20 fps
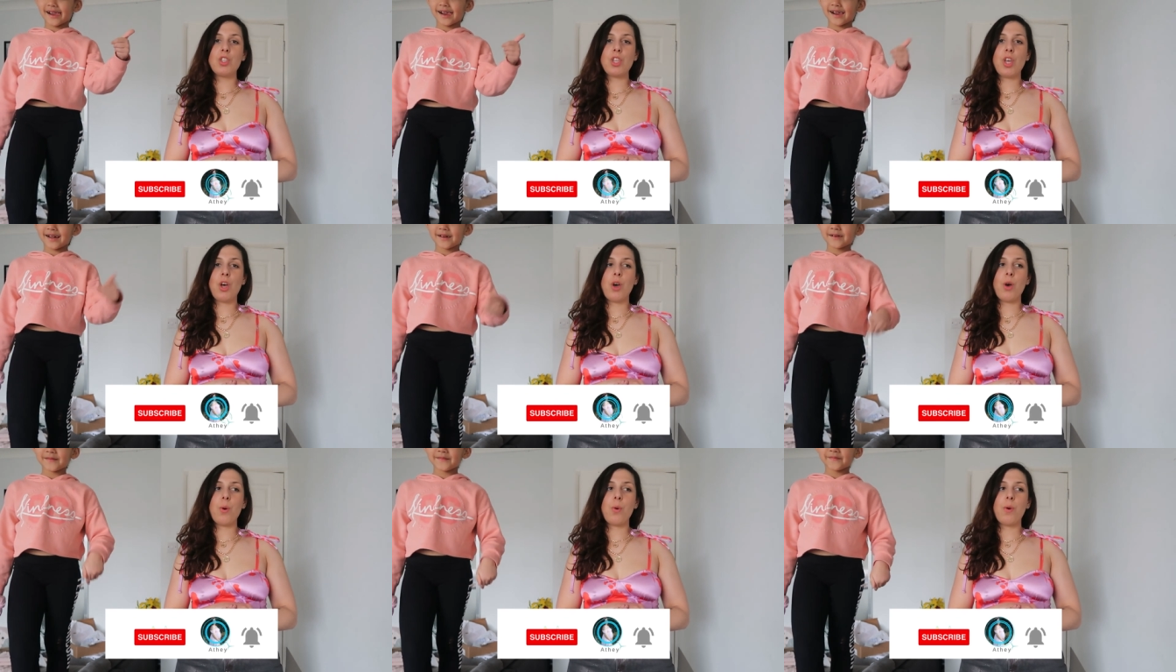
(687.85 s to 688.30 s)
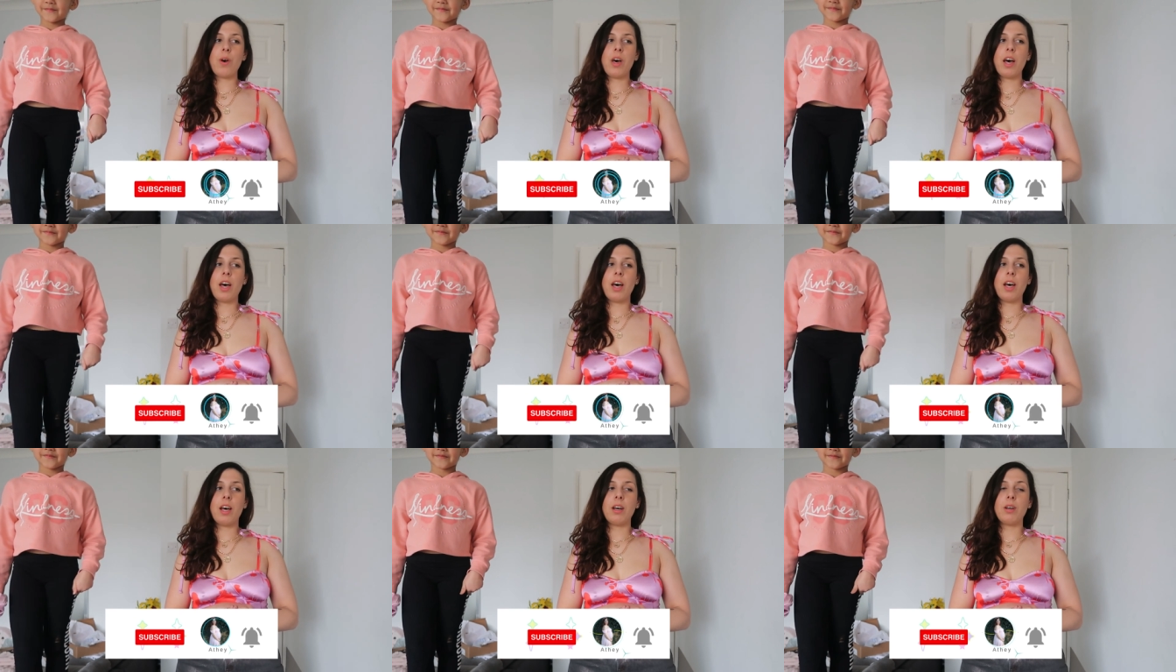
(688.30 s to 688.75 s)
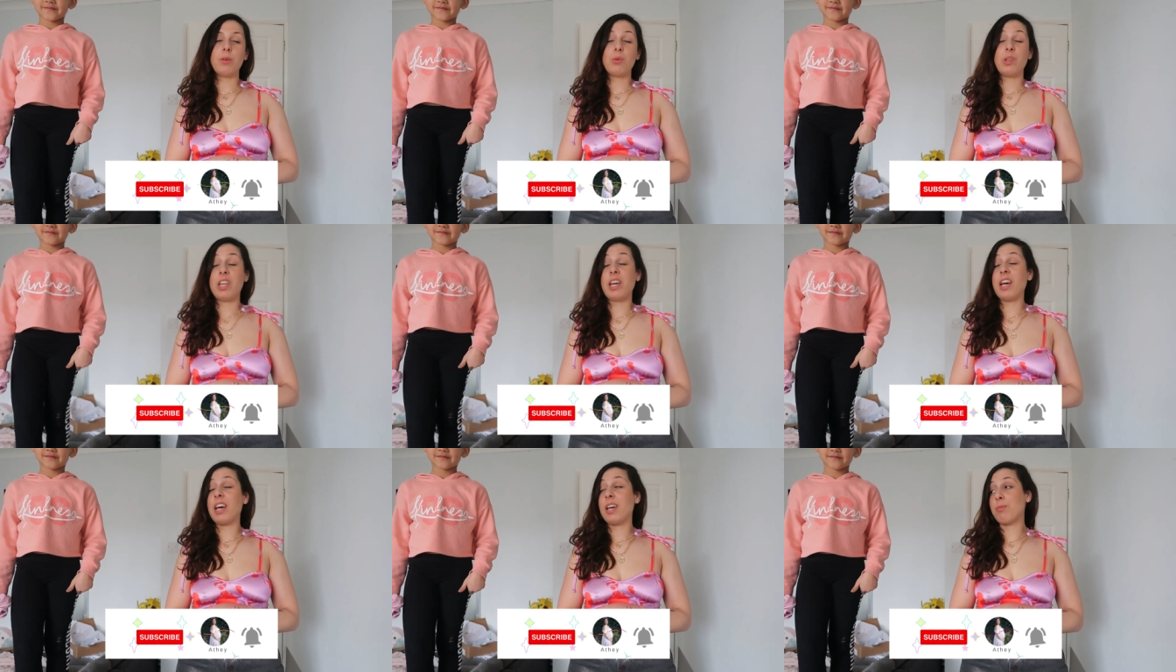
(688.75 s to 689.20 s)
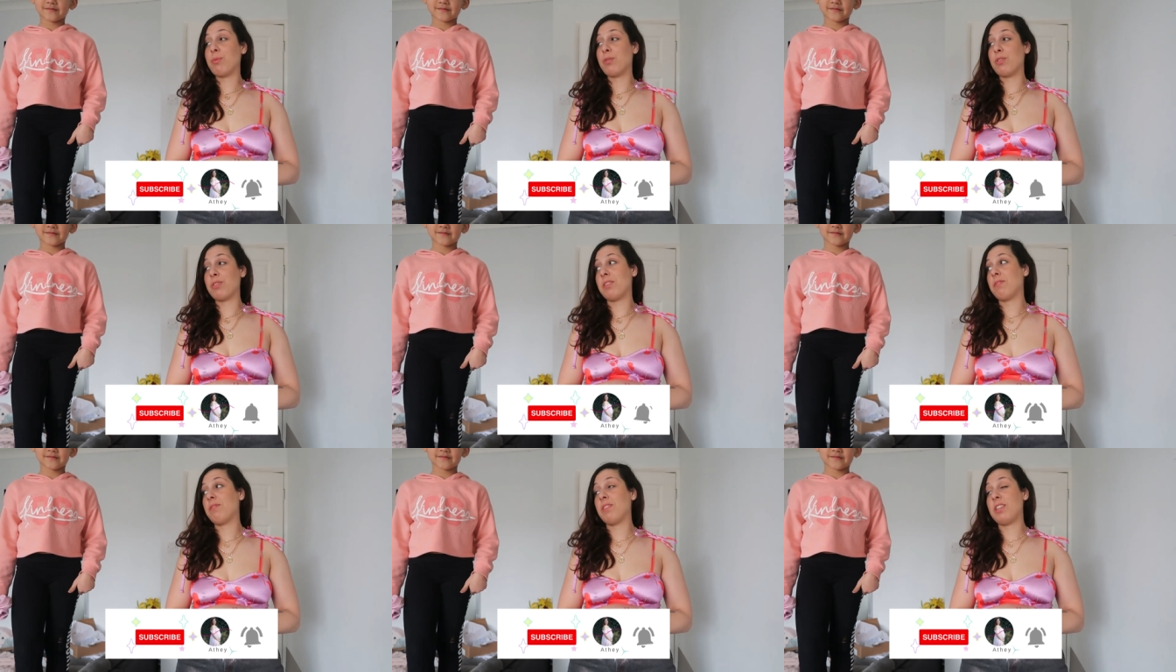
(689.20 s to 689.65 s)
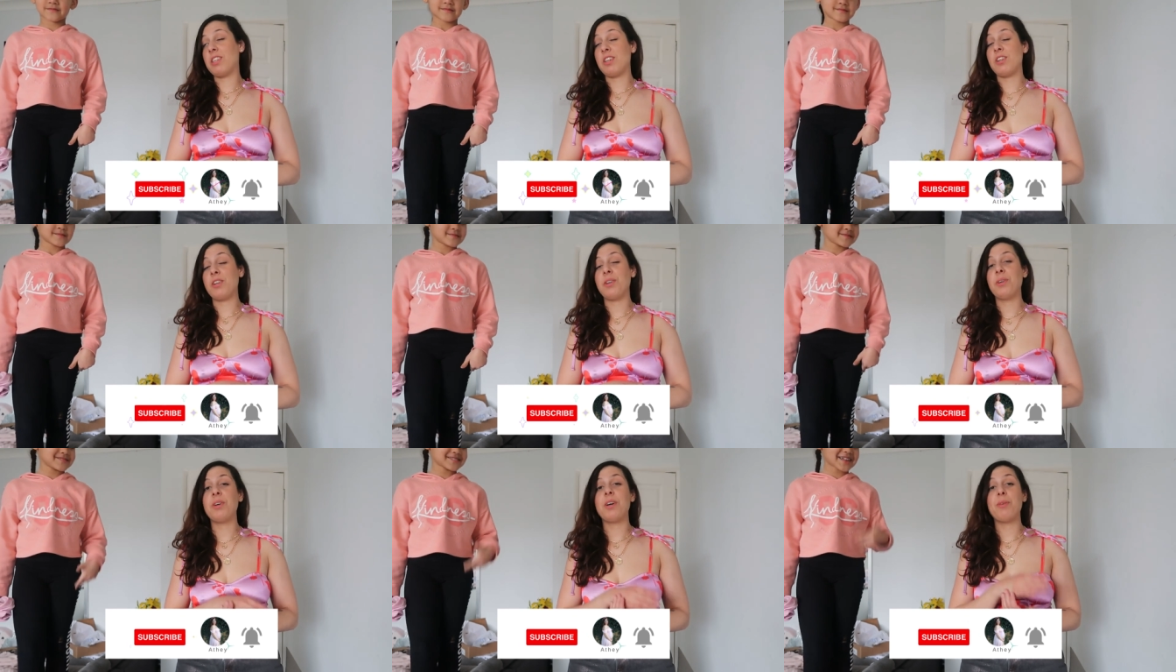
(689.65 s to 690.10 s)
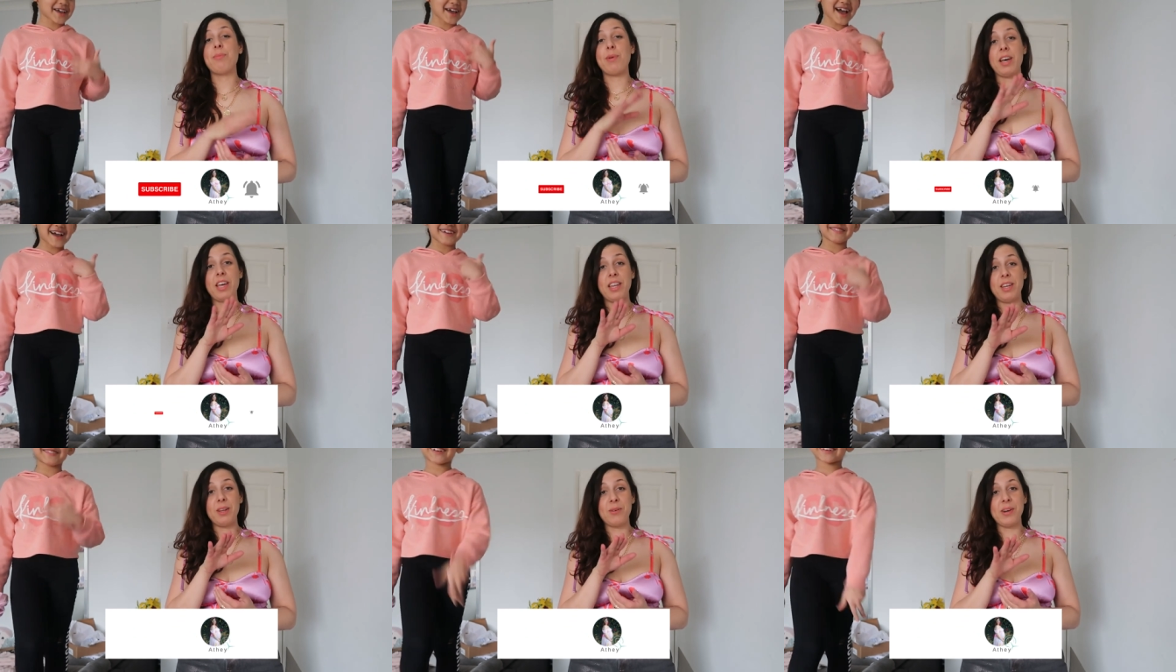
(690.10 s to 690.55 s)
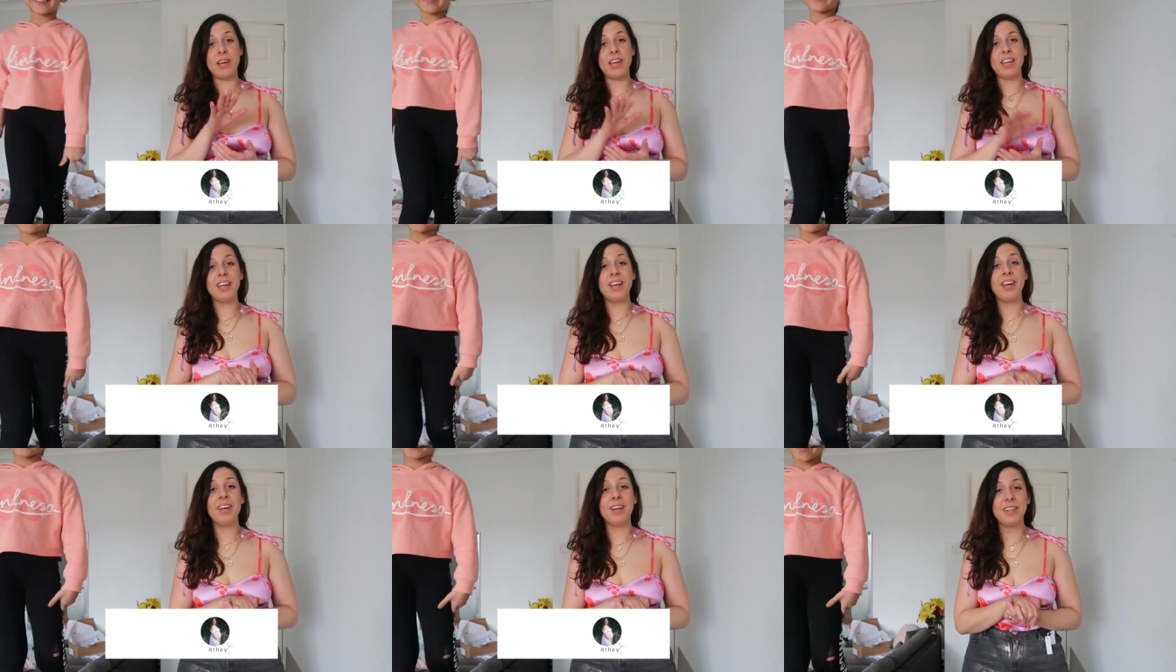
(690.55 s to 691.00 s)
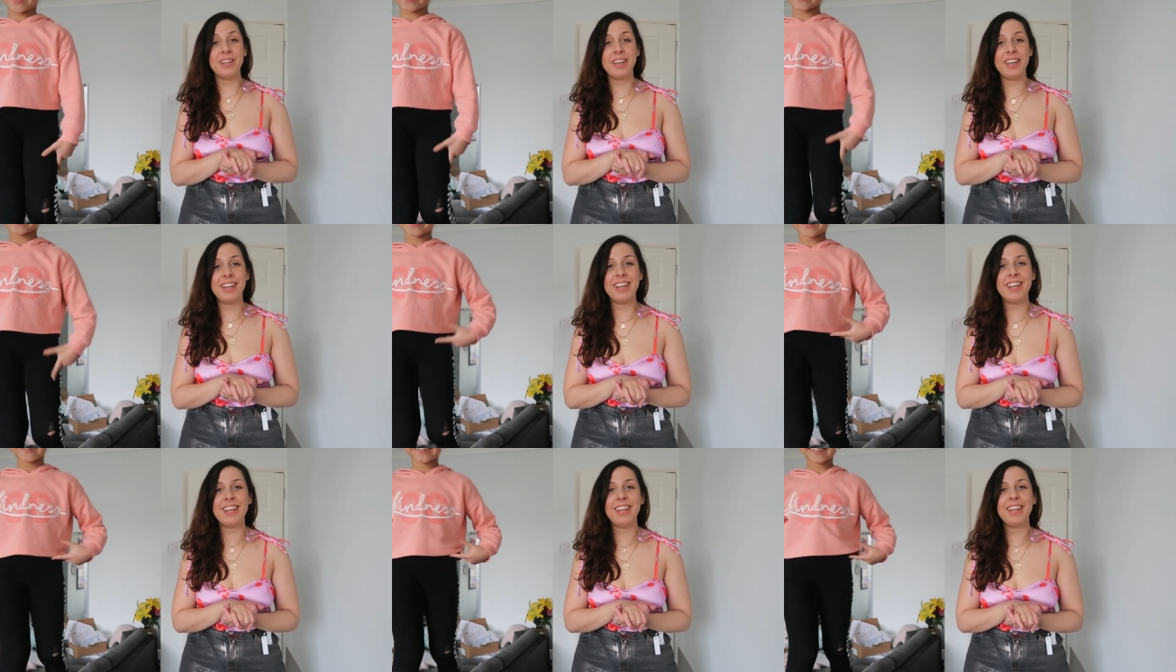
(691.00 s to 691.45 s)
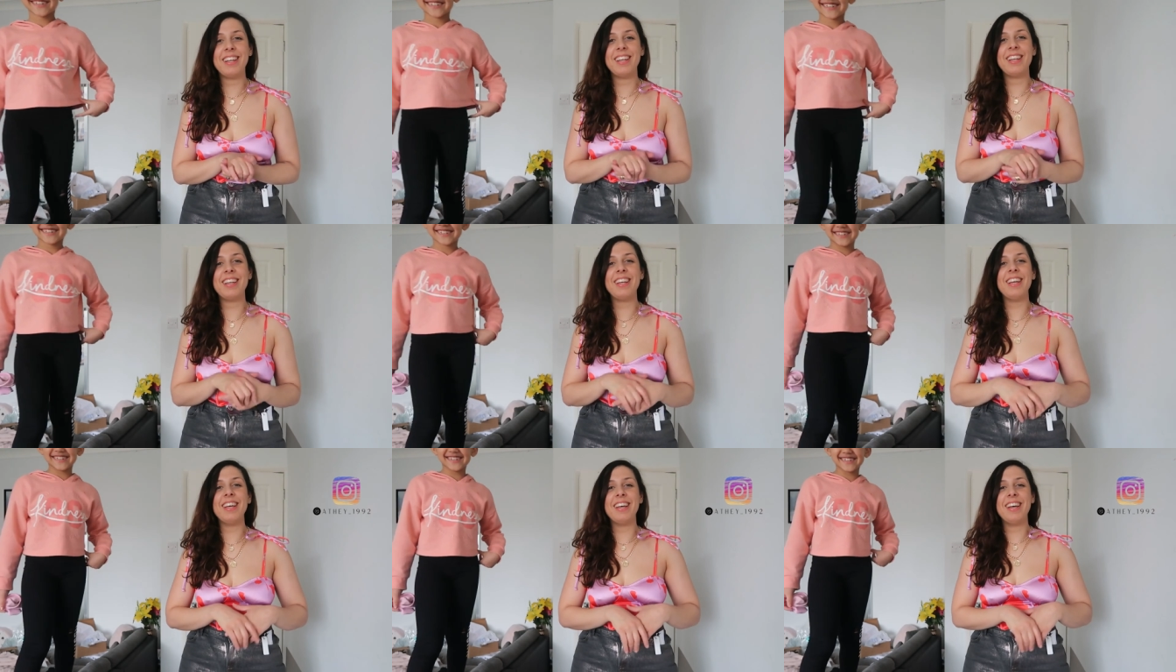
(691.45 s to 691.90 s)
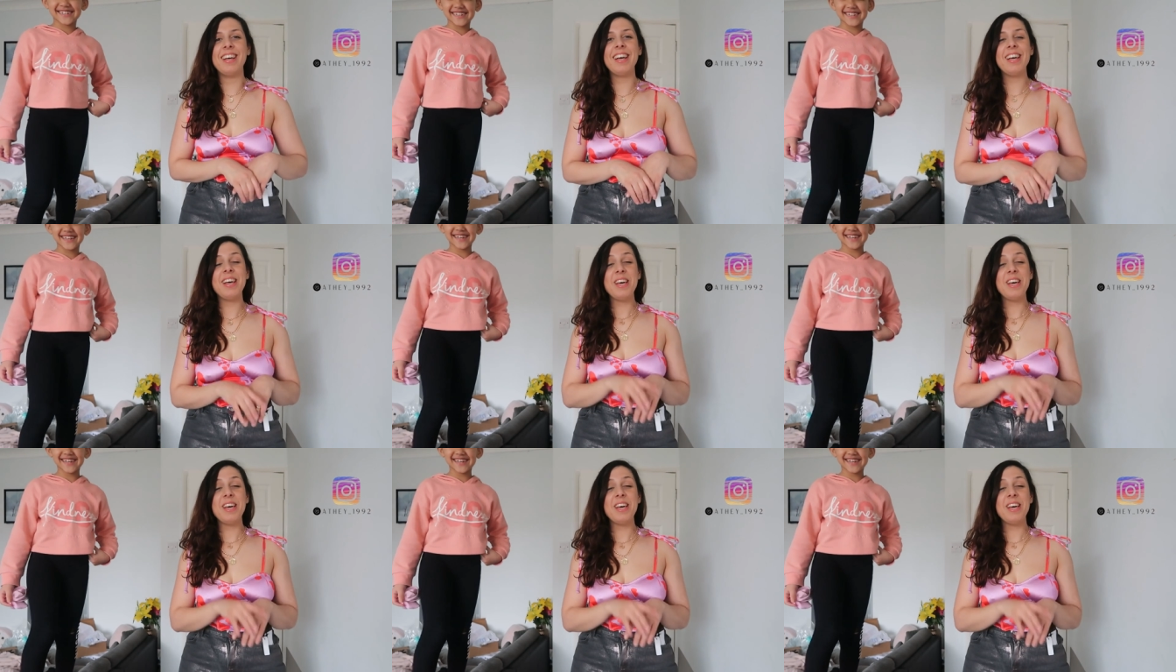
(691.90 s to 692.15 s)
So uh, when I post a video. No, but anyway. I post a video.